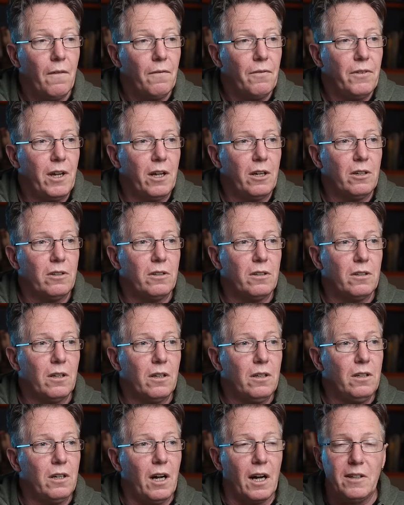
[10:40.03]
that
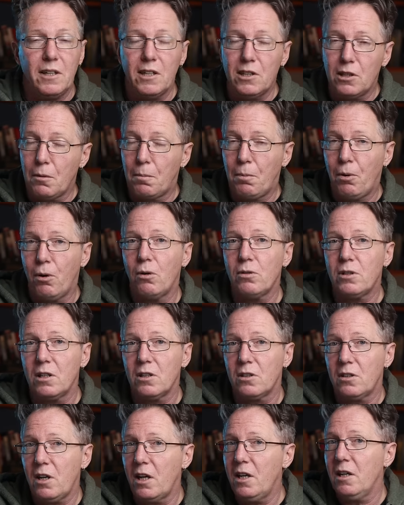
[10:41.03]
you know I think supported
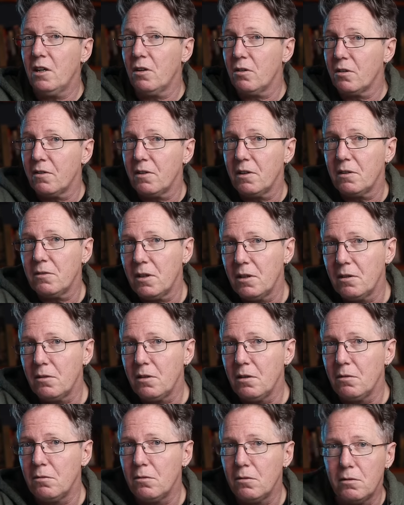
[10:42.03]
so a lot of the, the,
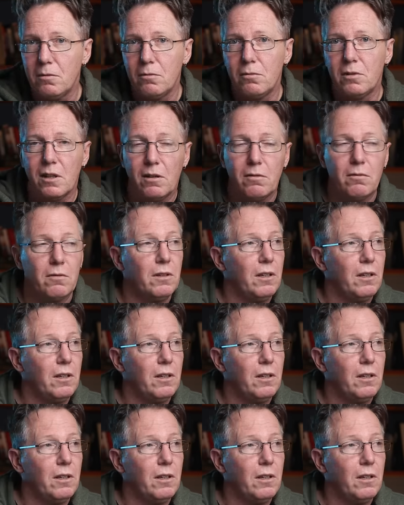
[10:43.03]
the,